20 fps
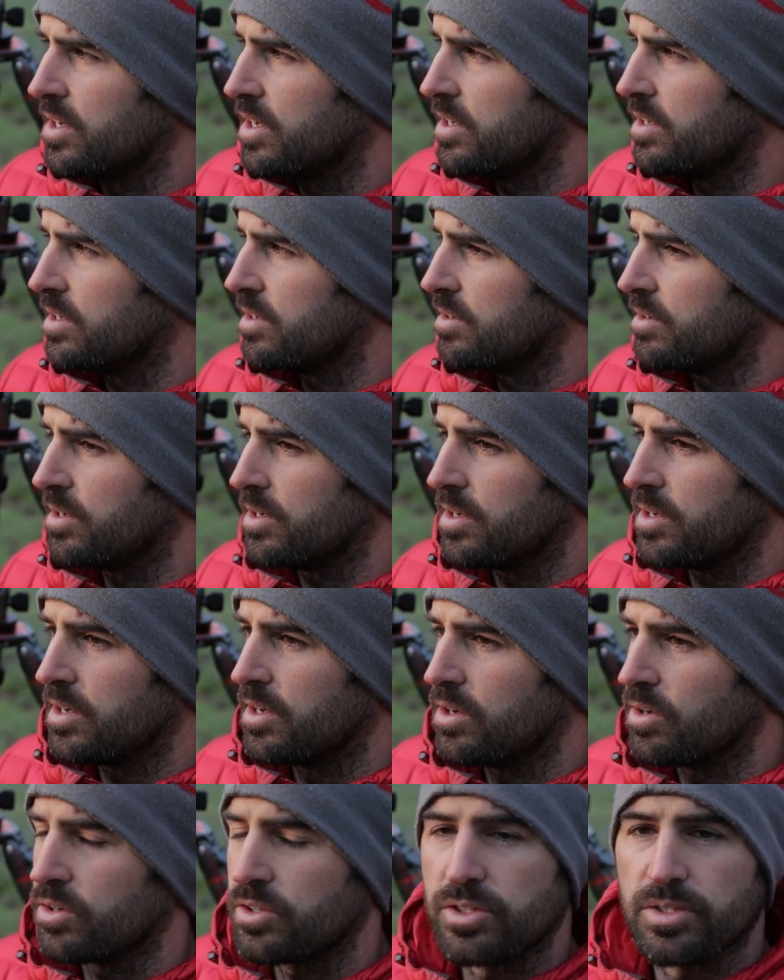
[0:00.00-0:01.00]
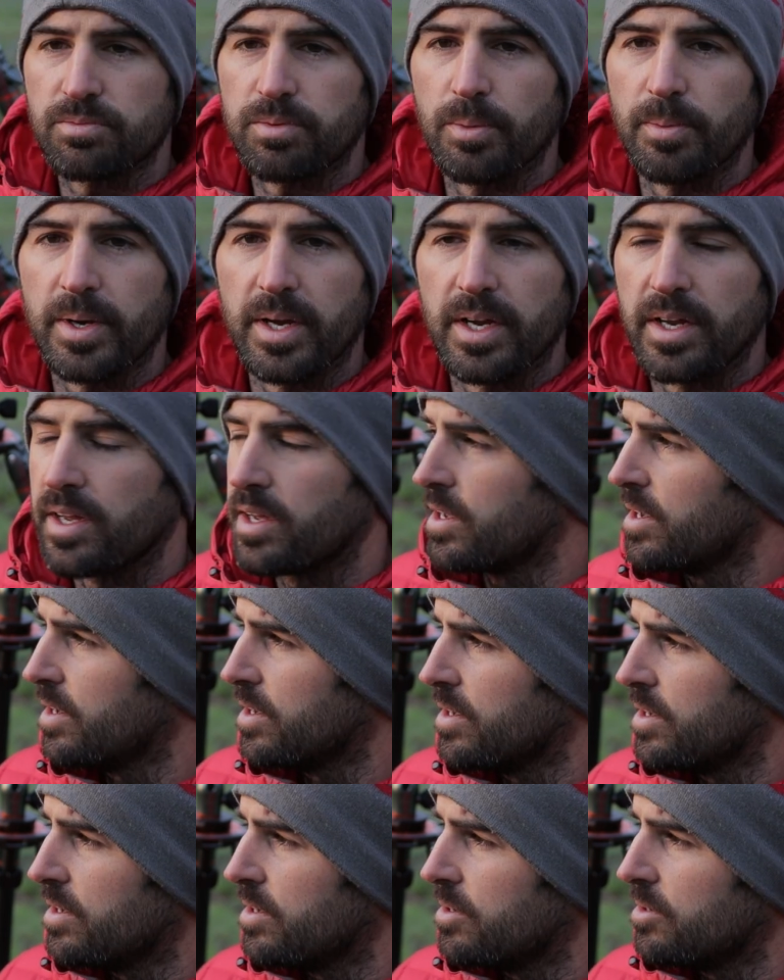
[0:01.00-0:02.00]
It looks probably
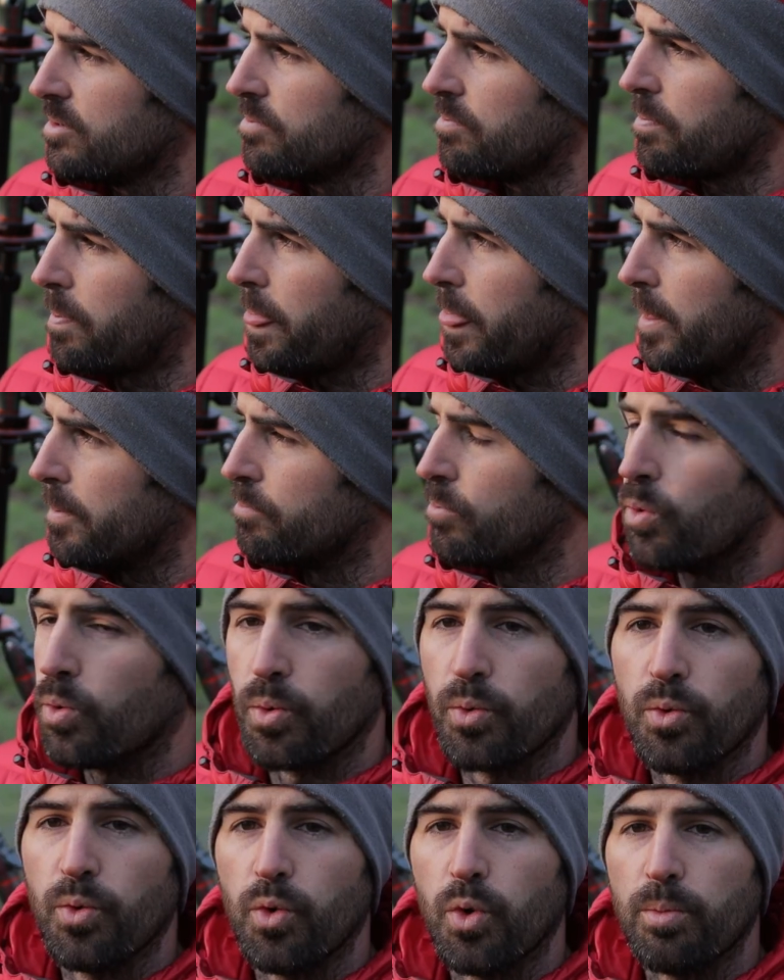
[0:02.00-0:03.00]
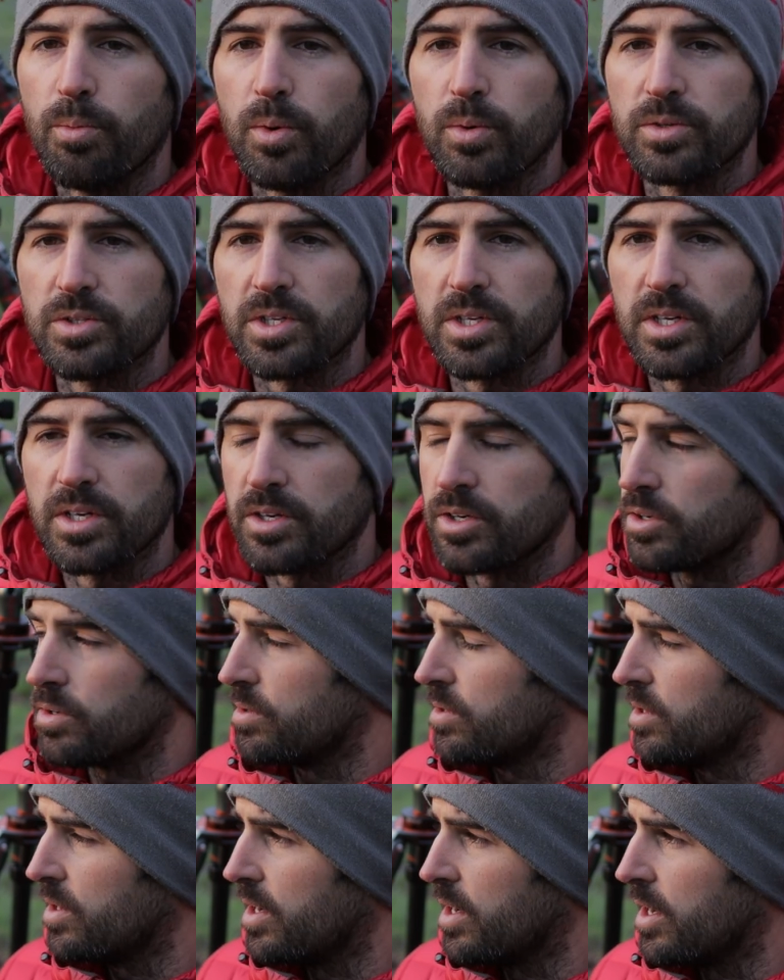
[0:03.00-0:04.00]
more normal to you,